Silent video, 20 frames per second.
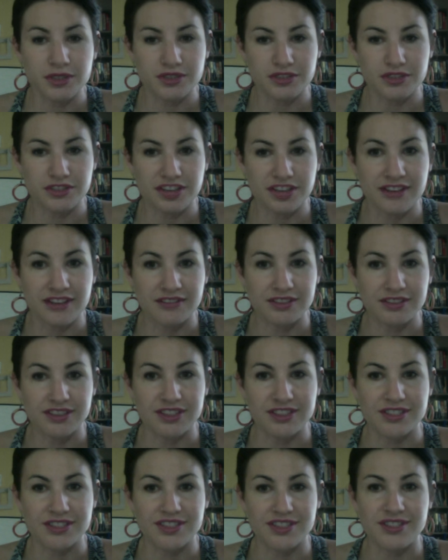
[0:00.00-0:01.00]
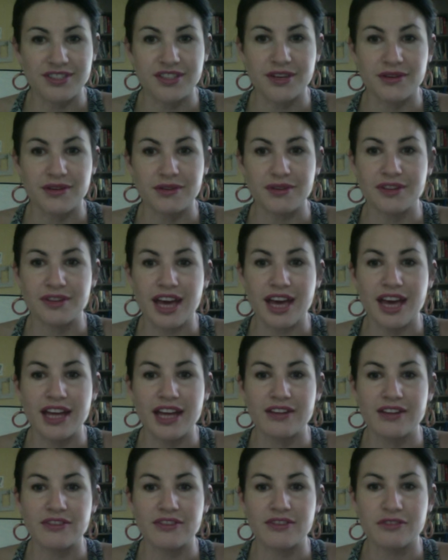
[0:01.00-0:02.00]
travelers, so
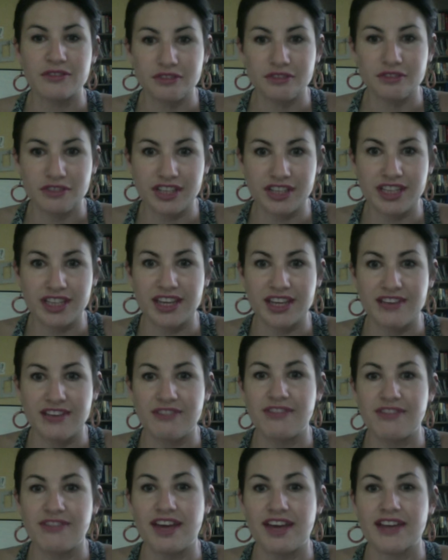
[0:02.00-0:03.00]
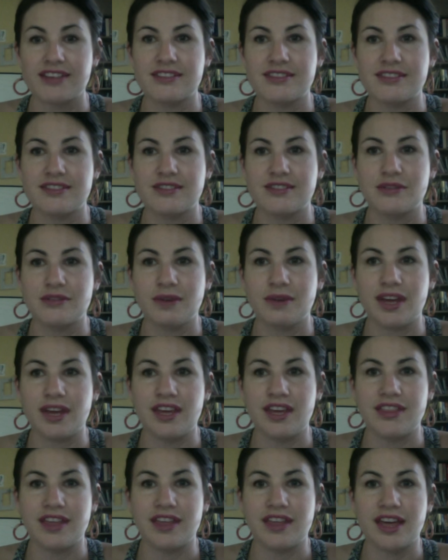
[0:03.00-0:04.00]
that really affects the
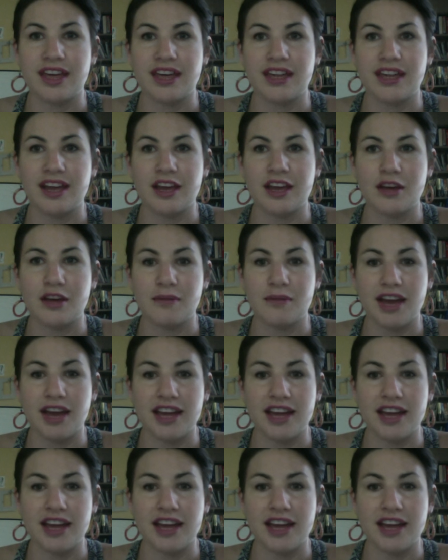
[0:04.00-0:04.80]
way that I